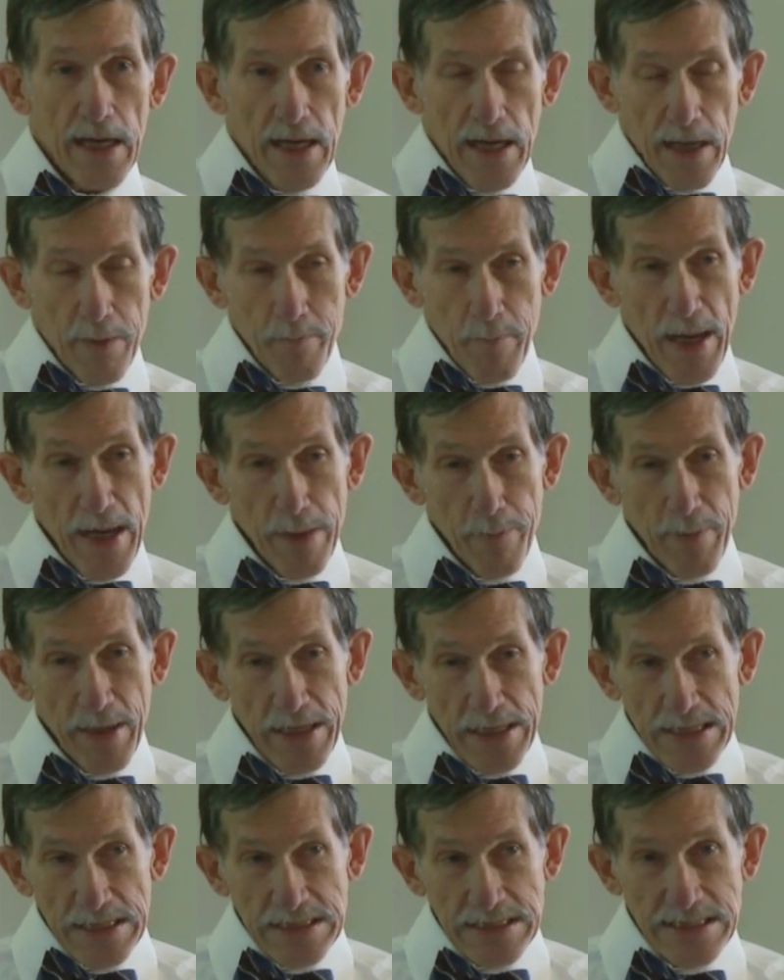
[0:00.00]
and
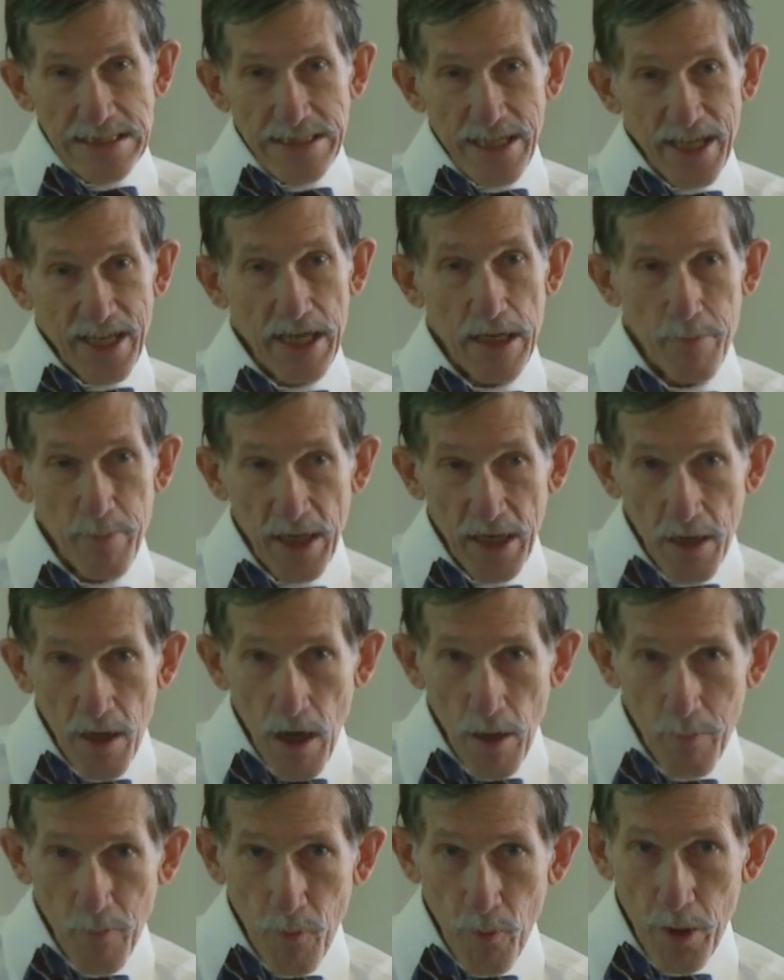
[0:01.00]
maybe keeping
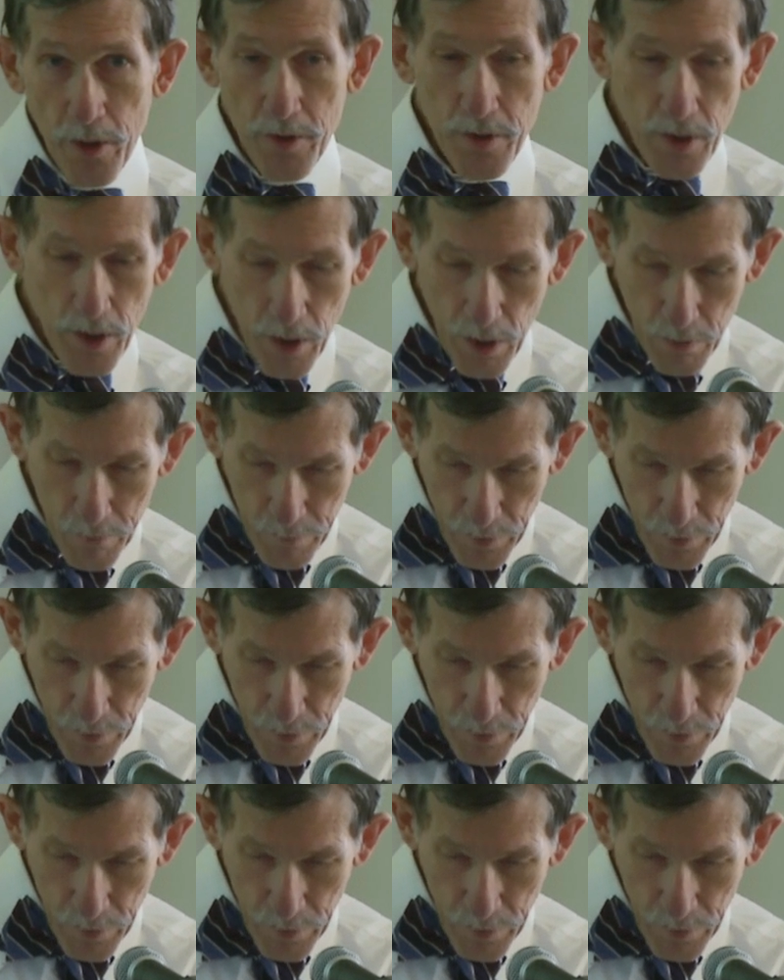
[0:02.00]
up with the